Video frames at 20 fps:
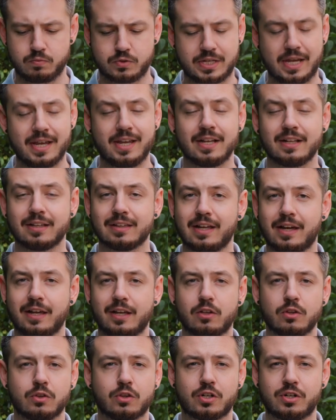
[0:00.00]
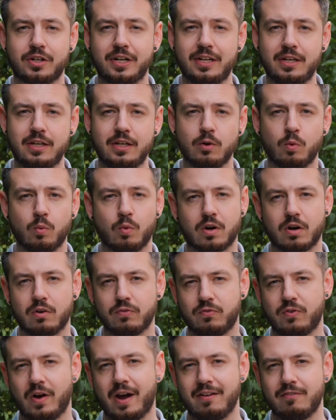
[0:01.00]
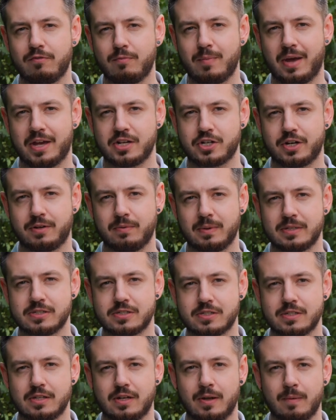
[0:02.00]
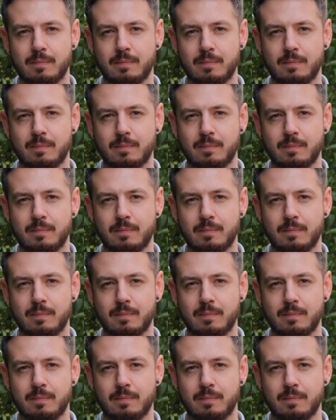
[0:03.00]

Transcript: taking like three or five measurements.